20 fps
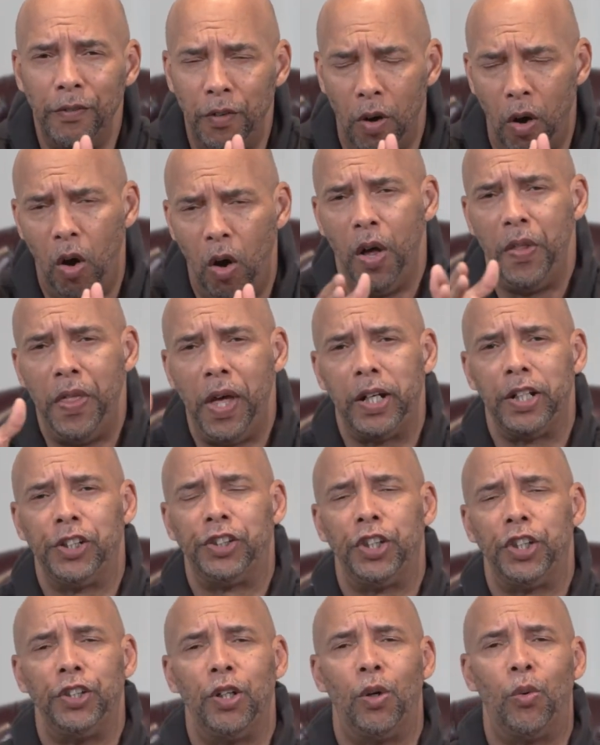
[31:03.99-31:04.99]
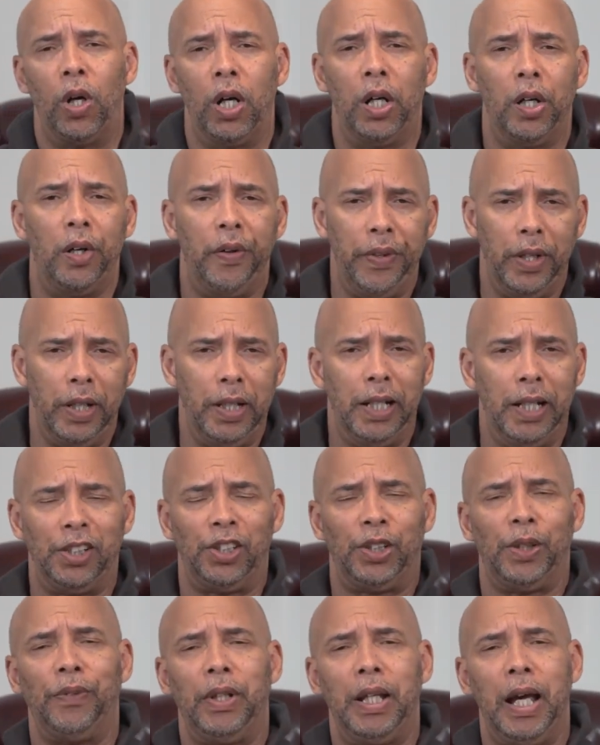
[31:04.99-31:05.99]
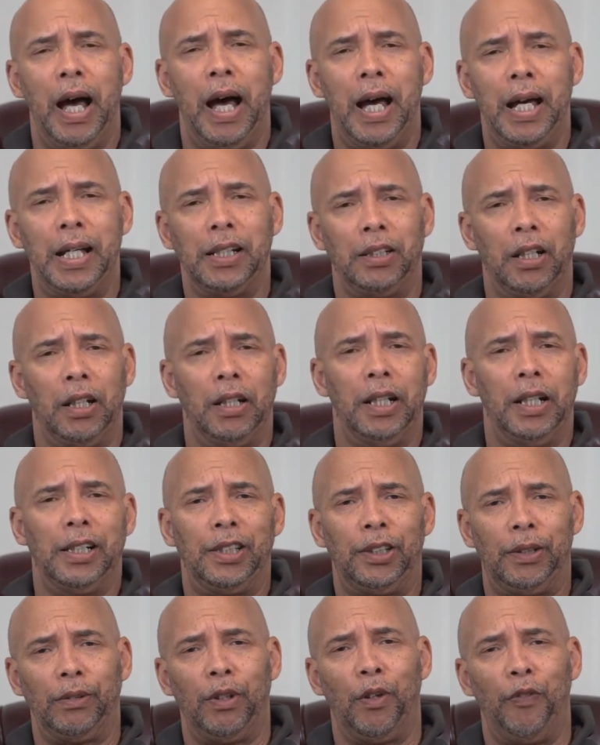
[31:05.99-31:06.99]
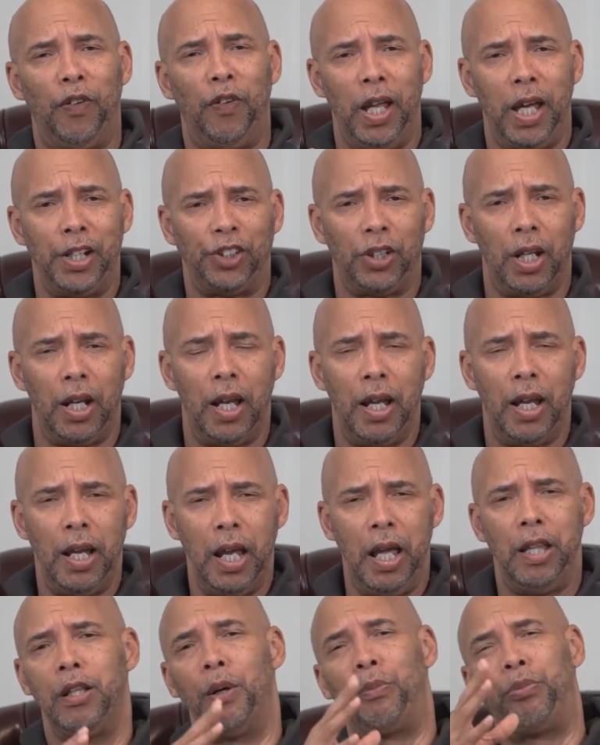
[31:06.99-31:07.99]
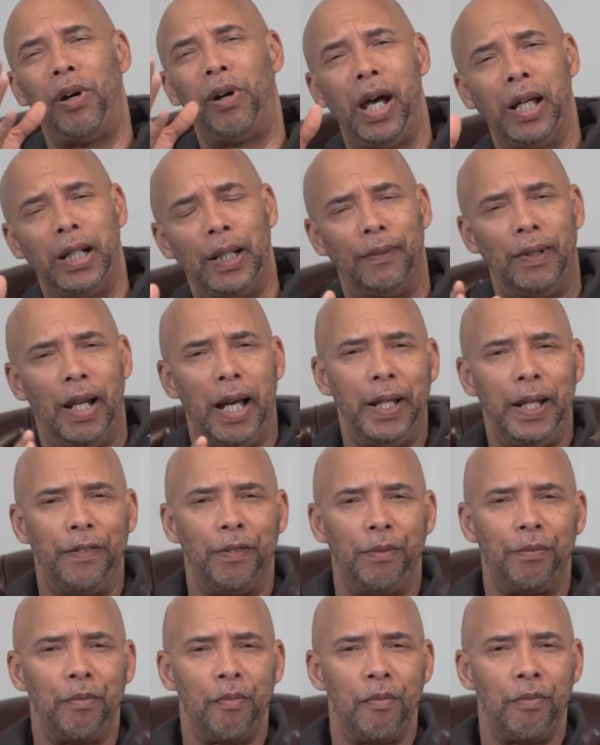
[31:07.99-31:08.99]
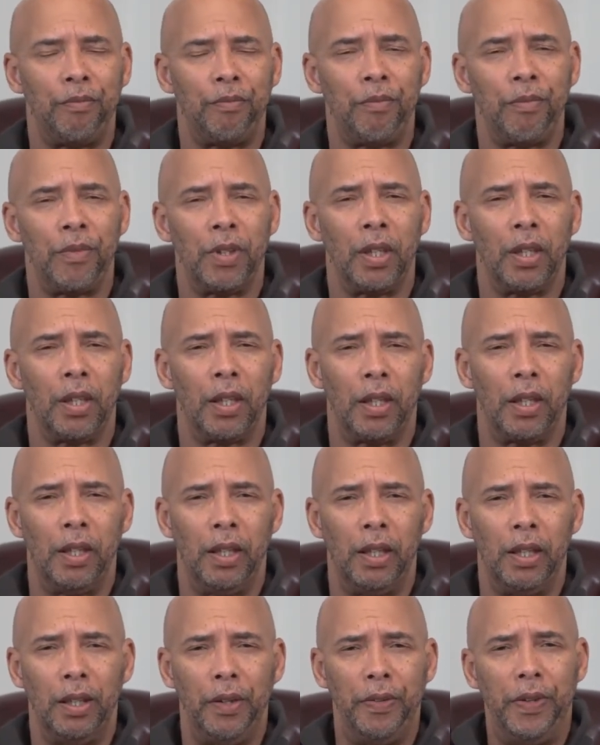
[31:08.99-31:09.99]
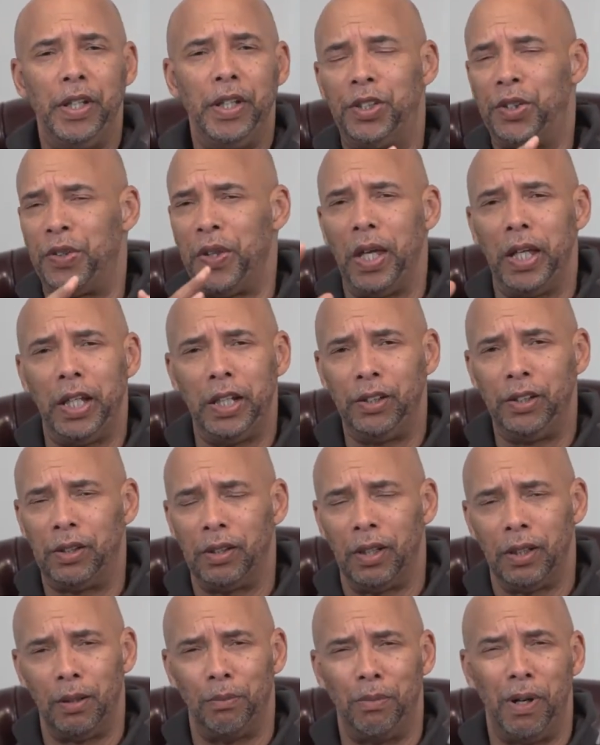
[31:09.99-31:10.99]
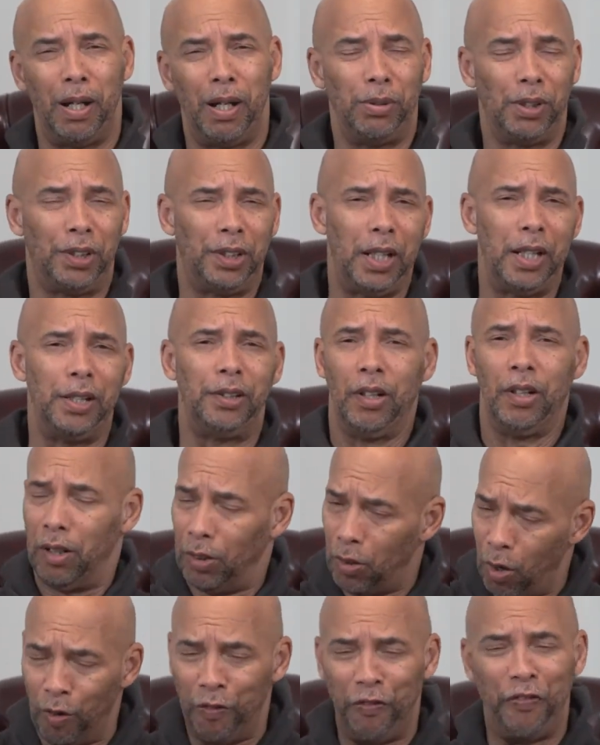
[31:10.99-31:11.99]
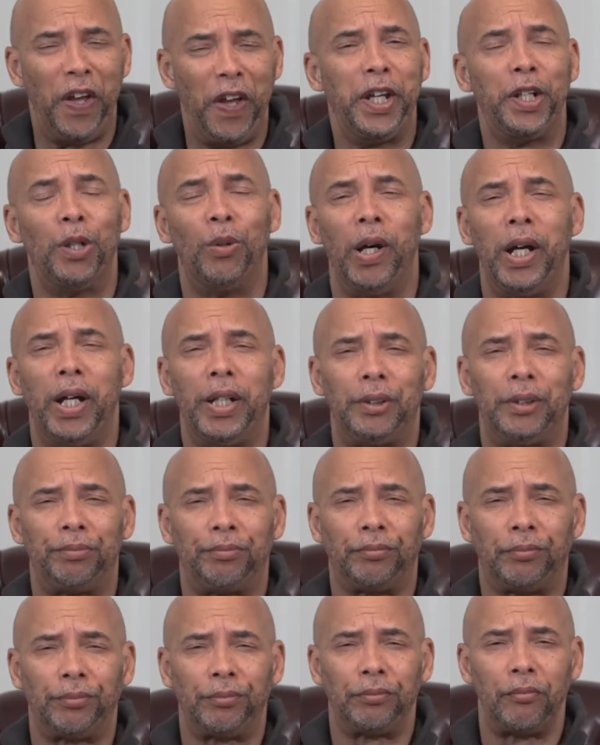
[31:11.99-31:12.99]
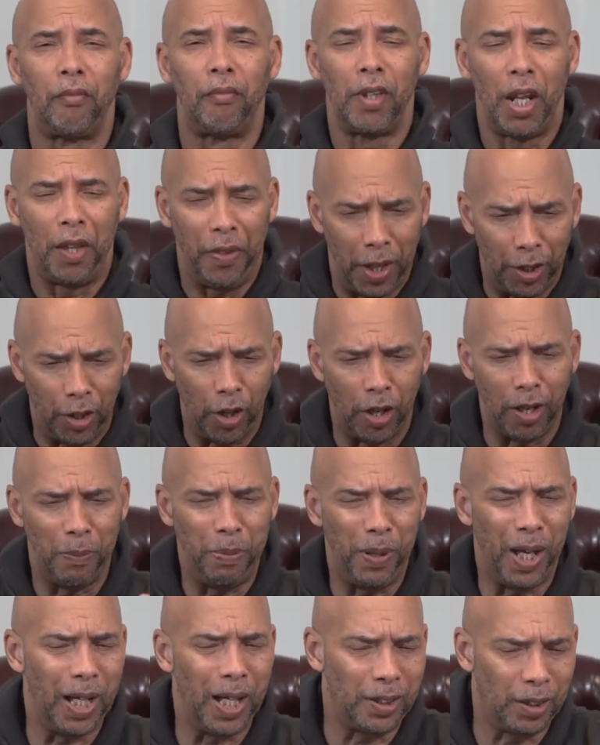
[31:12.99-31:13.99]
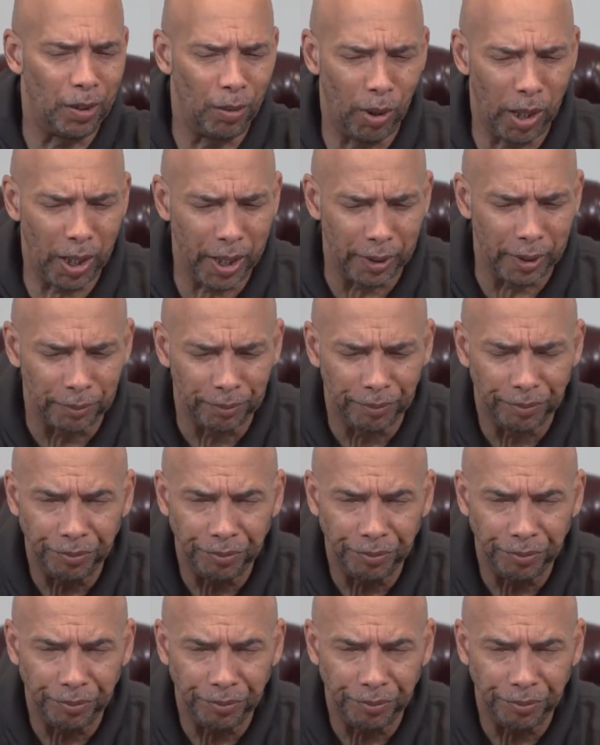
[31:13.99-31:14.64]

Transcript: For all that is in the world, the lust of the eyes, the lust of the flesh, and the pride of life. These things, the Bible says, are going to fade away. They're going to pass away.